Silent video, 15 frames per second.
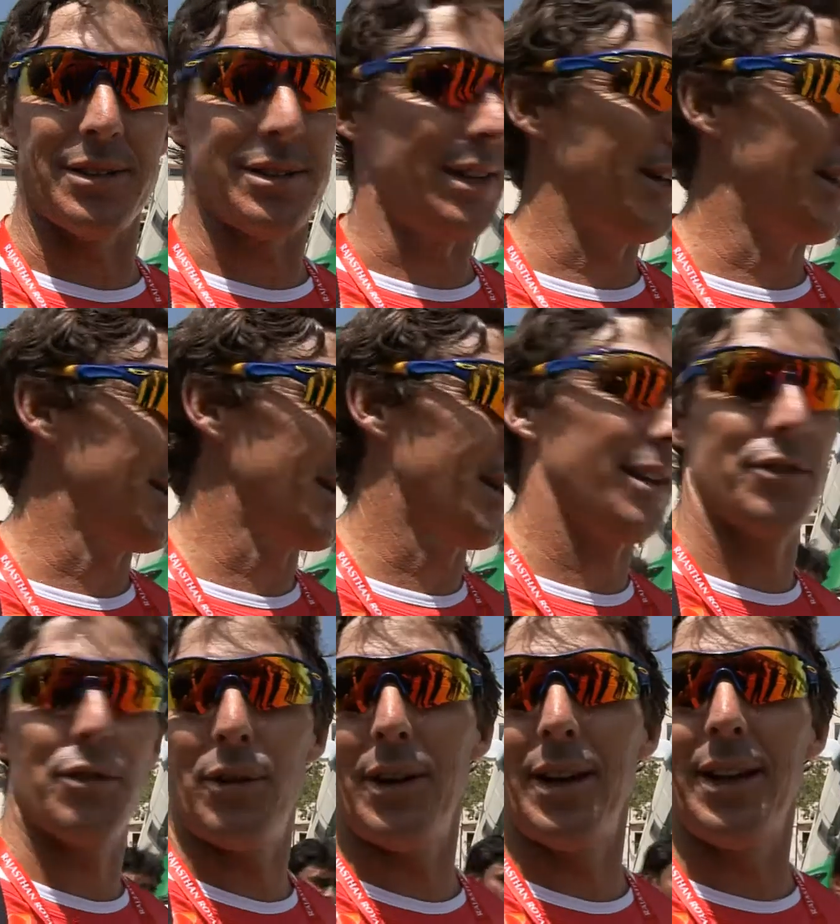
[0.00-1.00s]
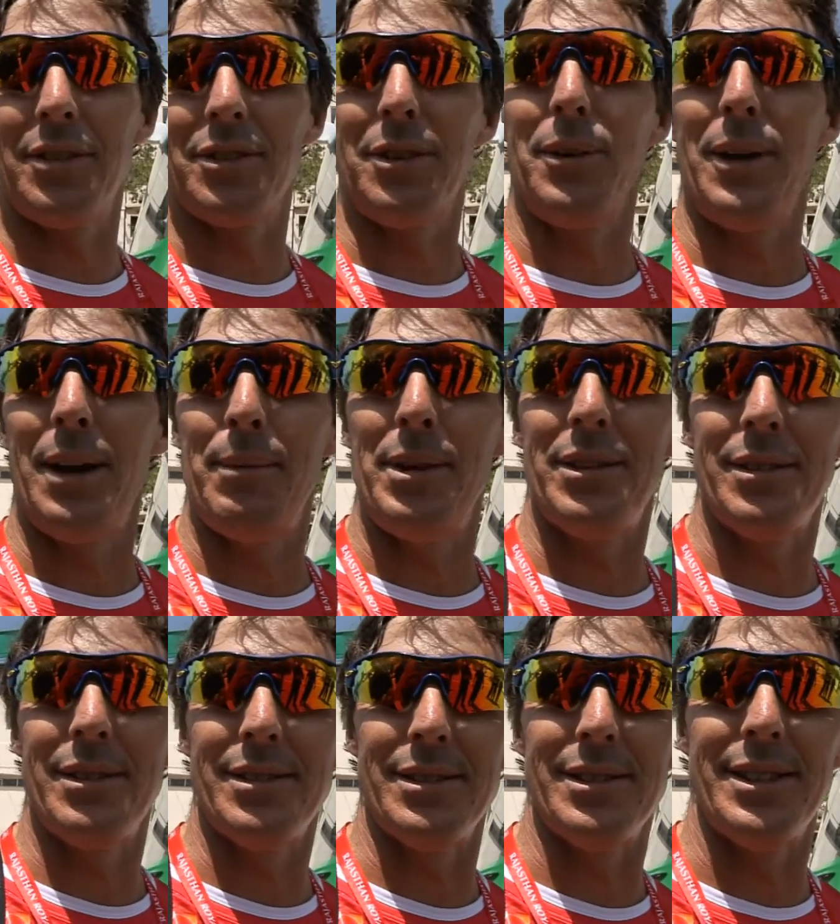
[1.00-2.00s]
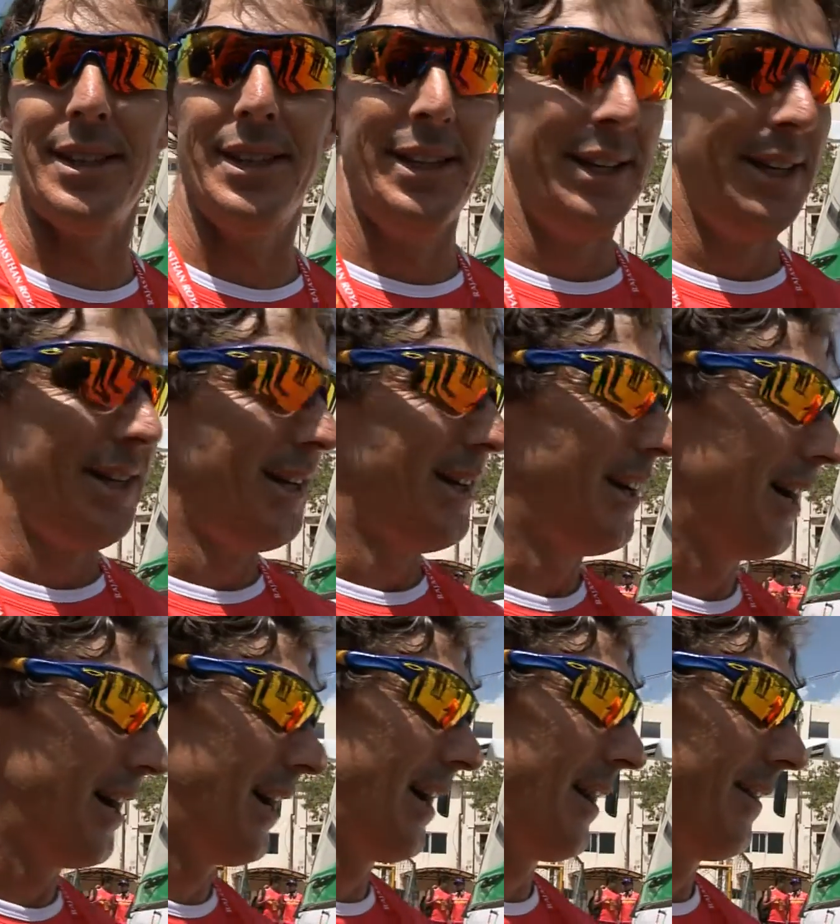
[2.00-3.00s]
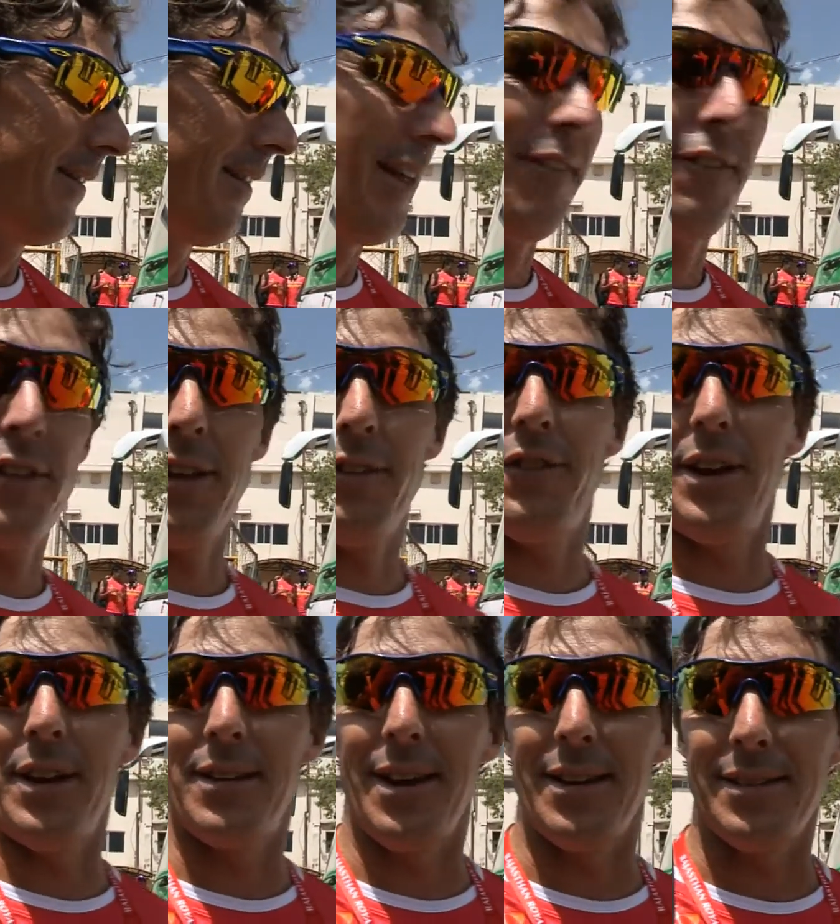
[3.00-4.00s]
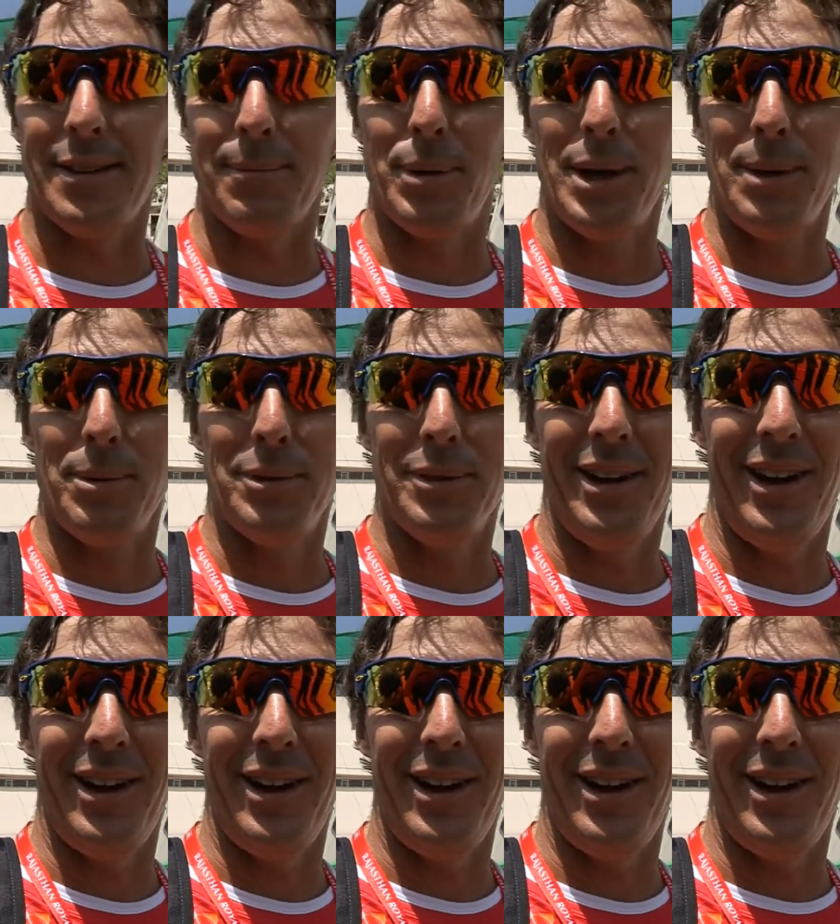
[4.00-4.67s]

So they're going to try and let us do our business, and uh, they're, they're, fantastic people.